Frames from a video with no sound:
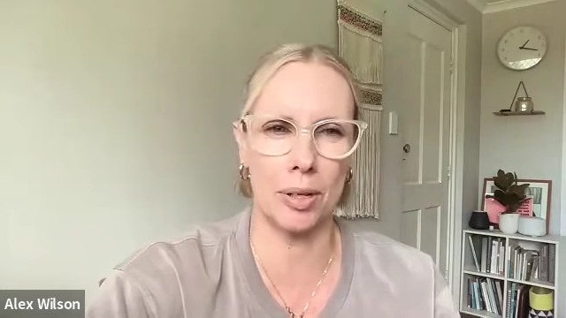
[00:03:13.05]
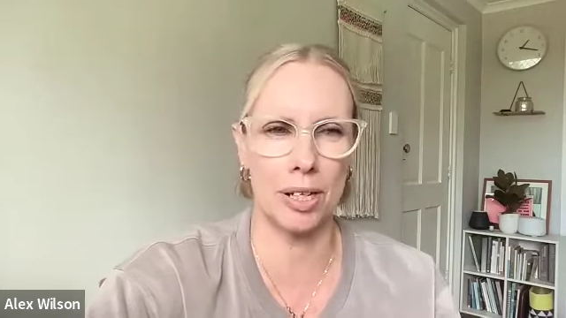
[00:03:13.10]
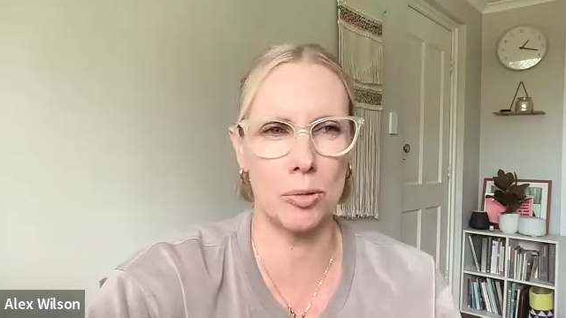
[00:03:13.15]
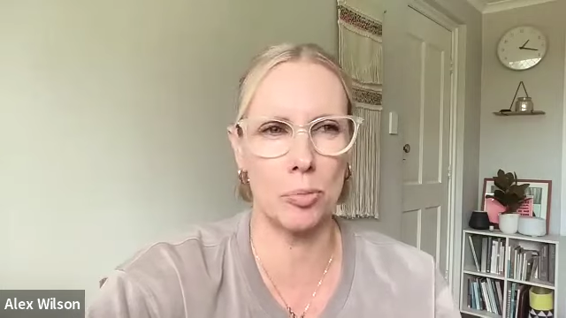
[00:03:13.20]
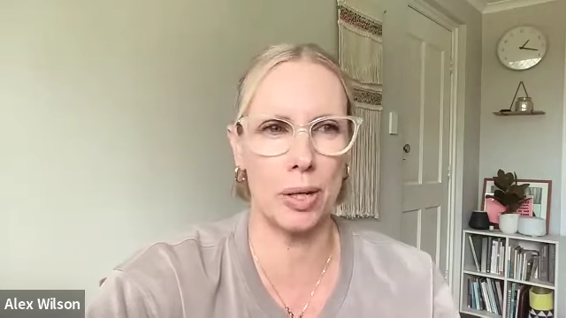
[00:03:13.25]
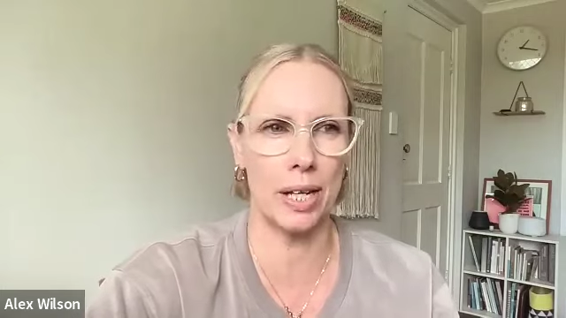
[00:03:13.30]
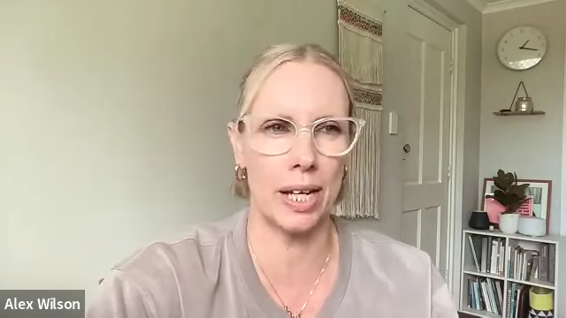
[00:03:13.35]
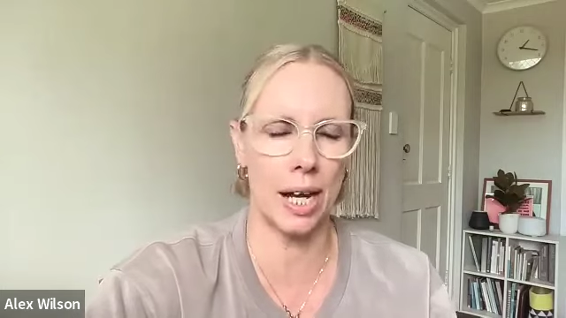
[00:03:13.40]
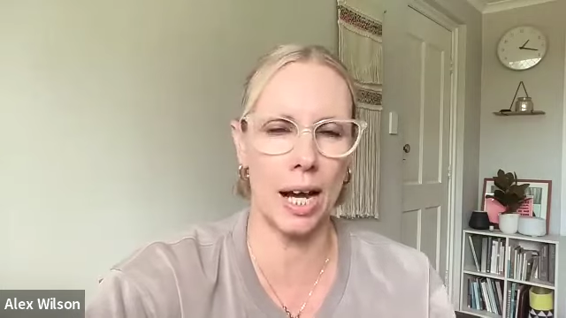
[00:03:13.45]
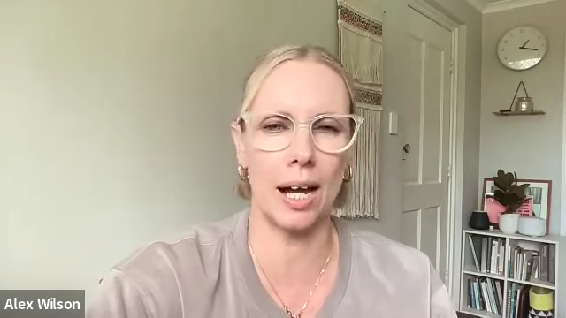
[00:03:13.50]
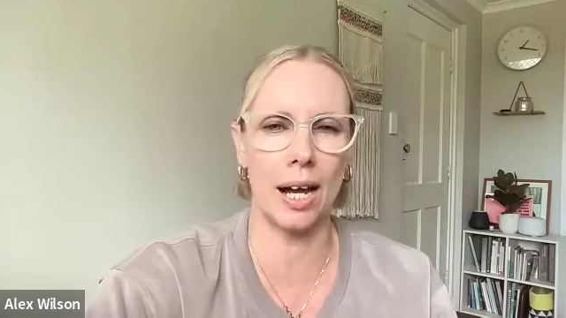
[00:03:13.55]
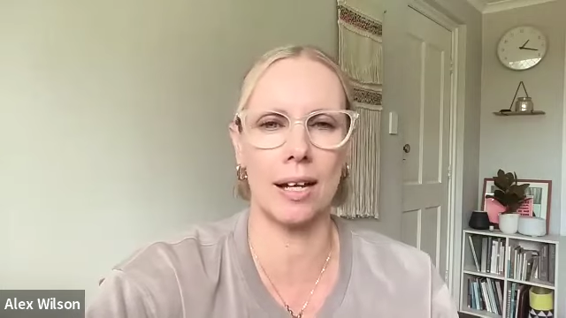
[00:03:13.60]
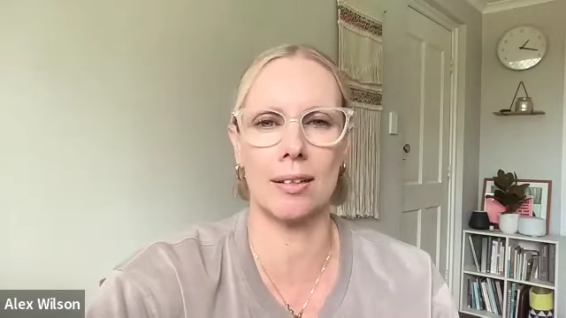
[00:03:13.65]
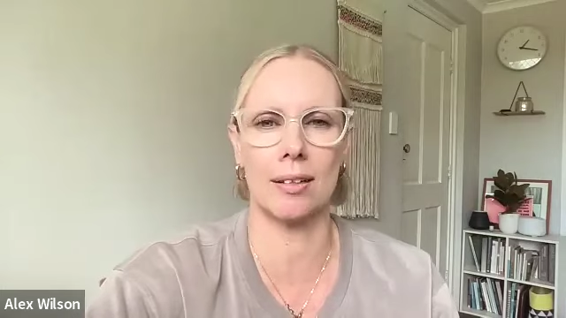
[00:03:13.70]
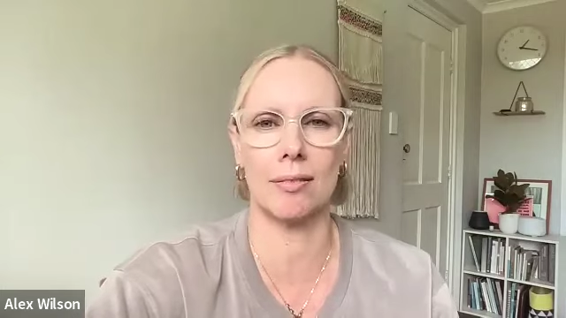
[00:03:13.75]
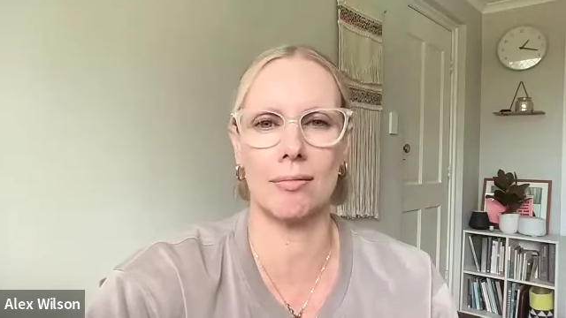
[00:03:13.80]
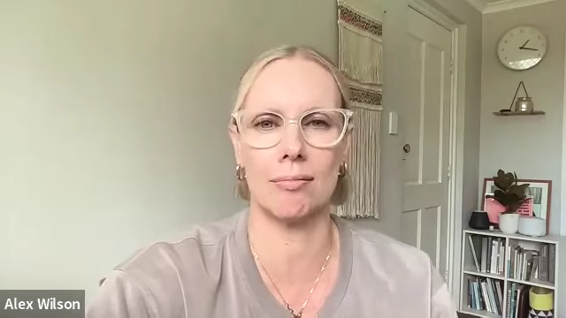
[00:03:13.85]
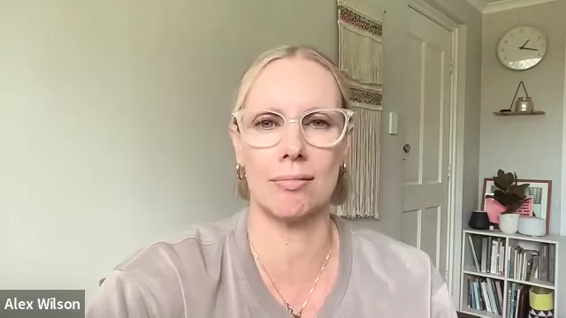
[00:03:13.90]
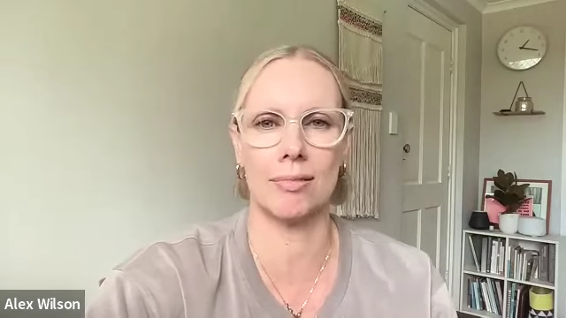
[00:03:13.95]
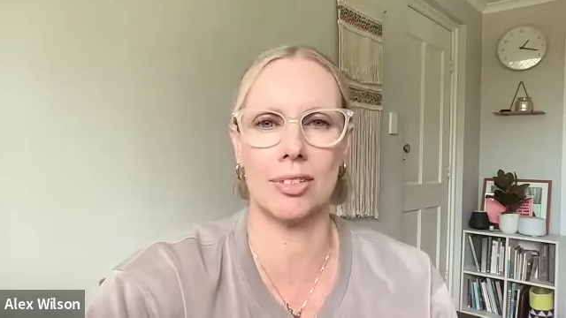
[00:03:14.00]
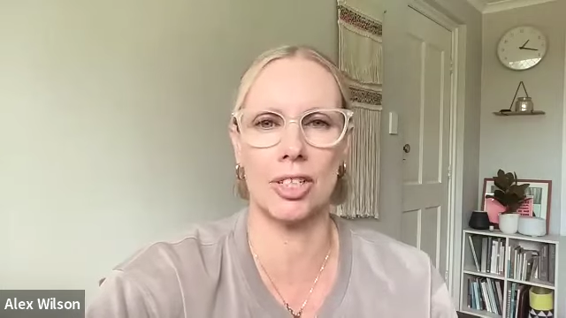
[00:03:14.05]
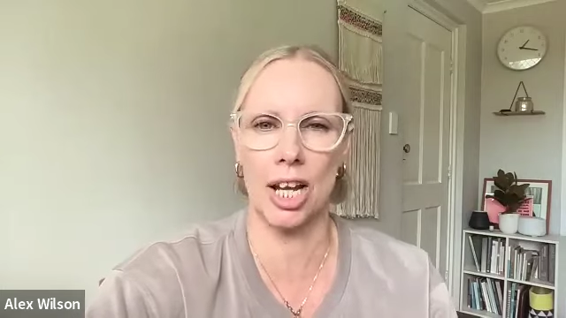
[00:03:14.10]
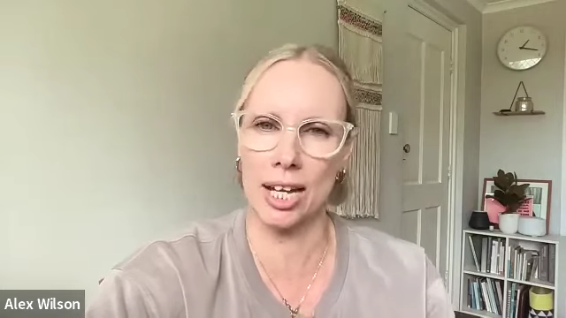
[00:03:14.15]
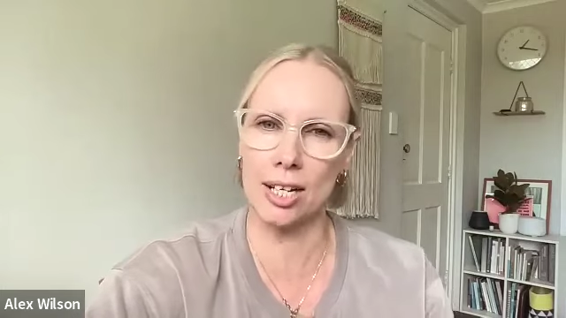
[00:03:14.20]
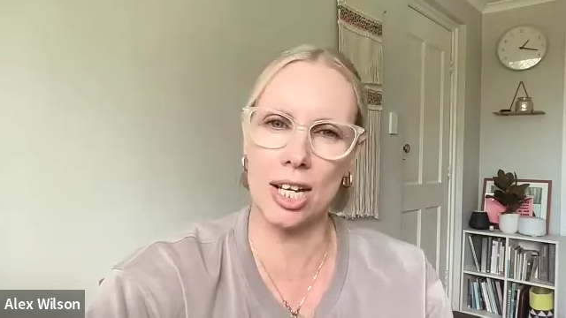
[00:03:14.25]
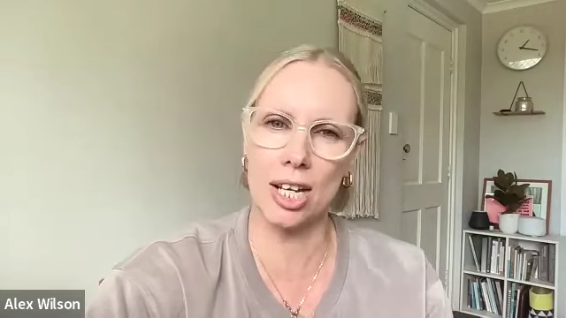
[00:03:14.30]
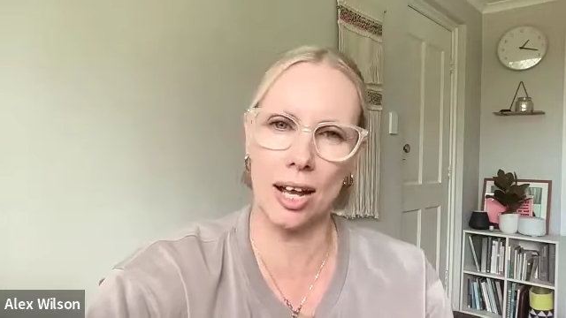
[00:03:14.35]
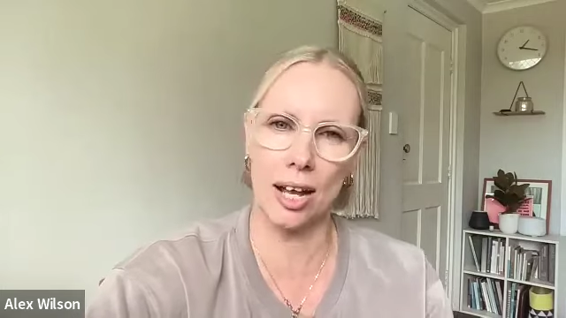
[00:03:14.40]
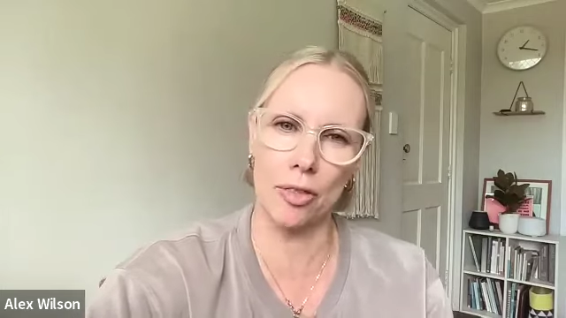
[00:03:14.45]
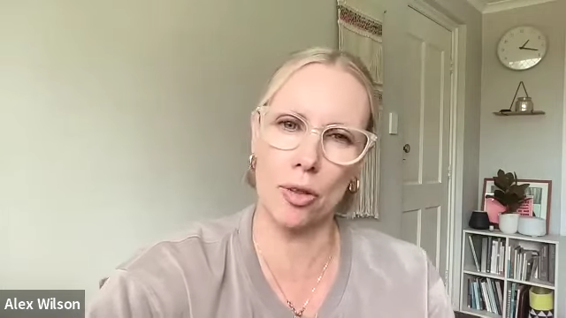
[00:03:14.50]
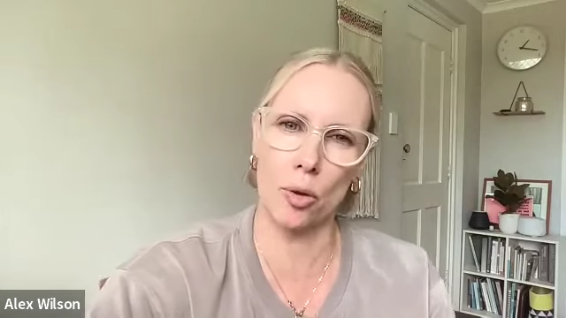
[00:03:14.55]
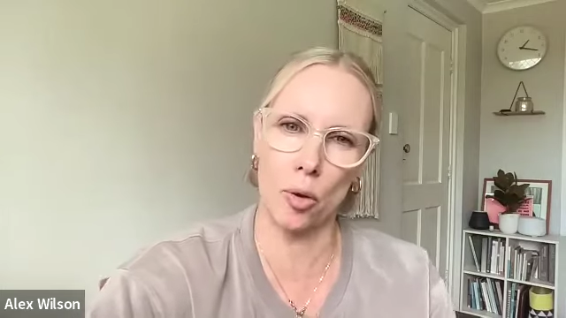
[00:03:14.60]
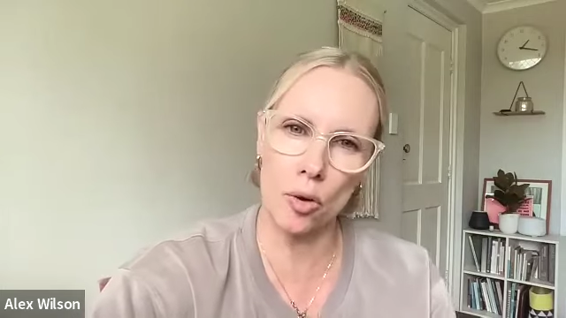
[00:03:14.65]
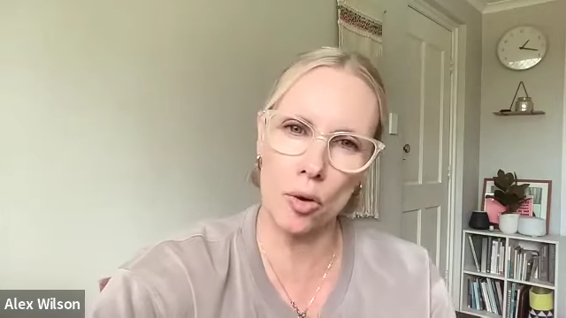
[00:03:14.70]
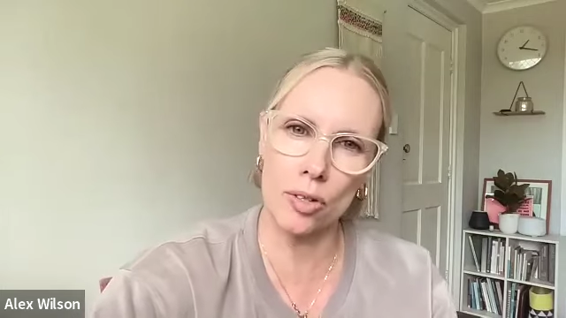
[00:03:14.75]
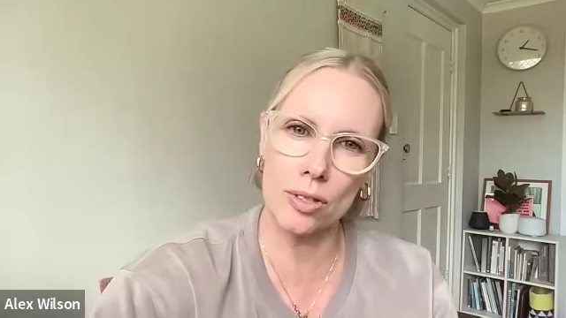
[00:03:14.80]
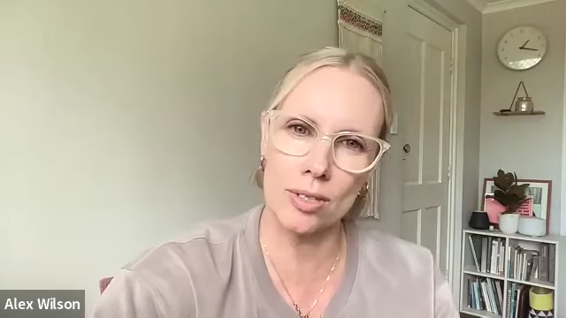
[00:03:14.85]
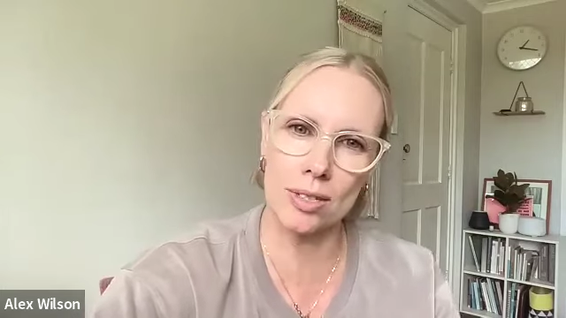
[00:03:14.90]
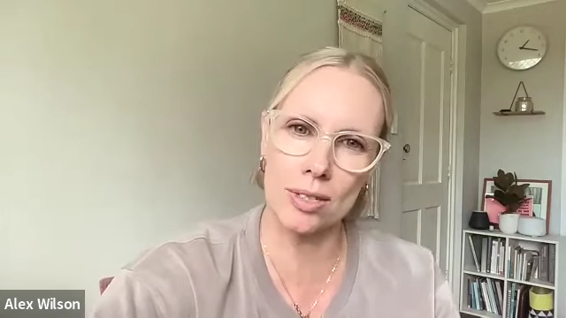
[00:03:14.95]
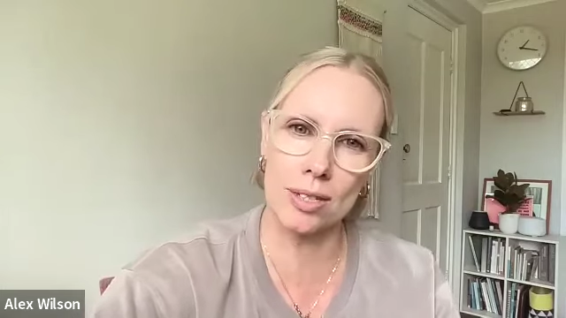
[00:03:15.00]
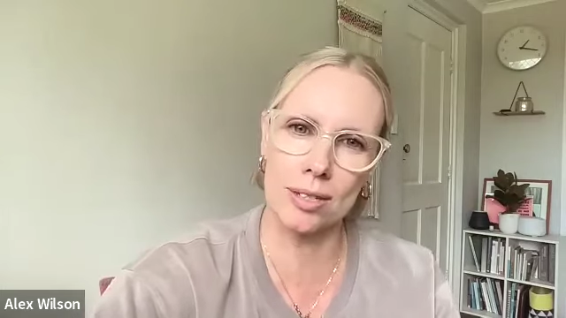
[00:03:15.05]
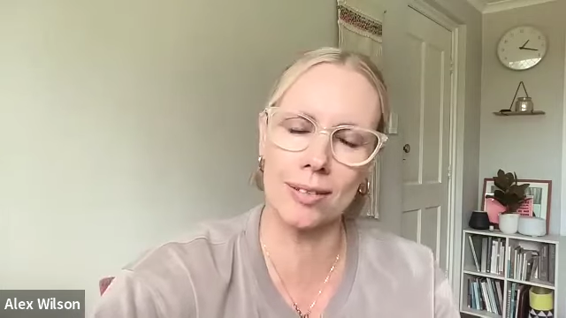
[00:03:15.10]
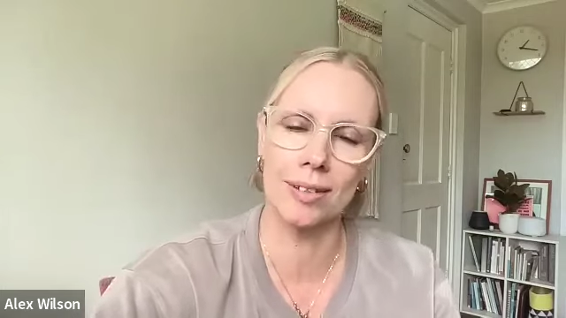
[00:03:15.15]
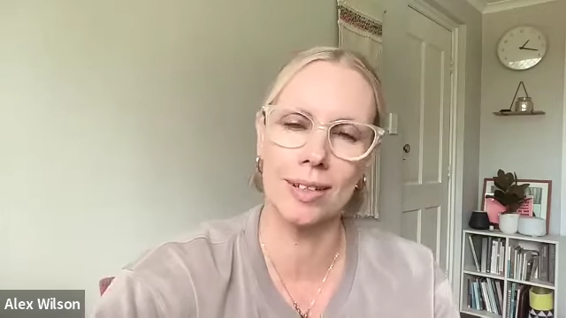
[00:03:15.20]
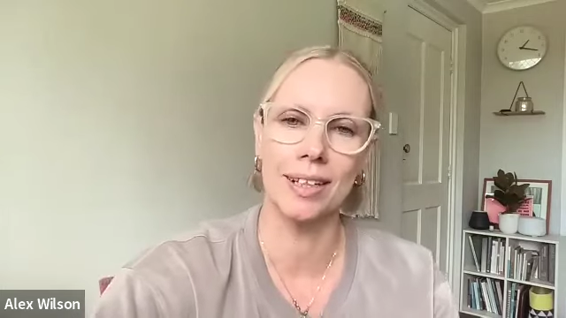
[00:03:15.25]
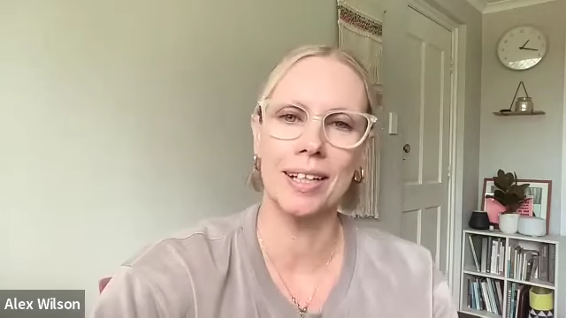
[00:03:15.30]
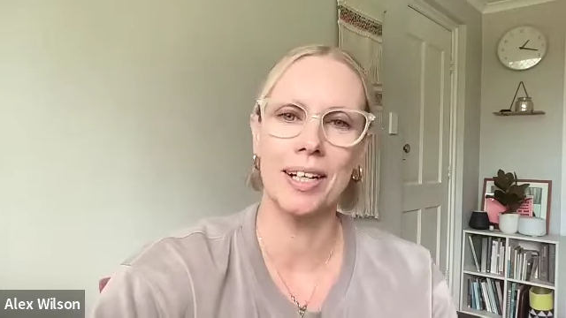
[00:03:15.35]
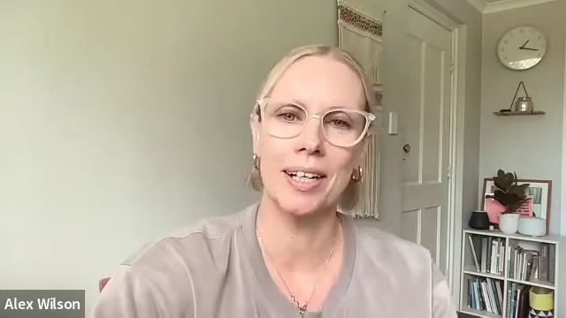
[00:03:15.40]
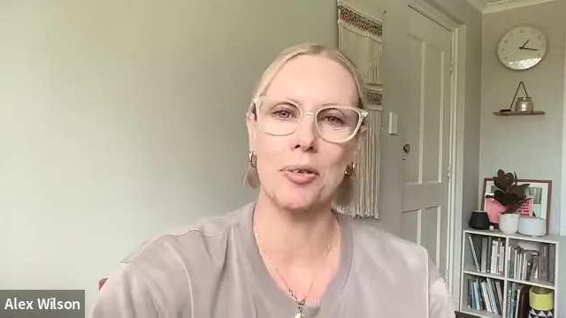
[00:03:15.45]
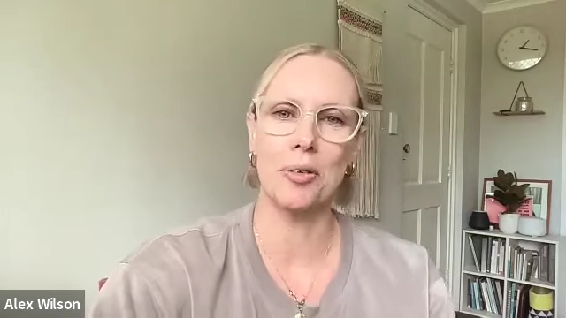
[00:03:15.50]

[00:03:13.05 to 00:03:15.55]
because we can't change our thoughts,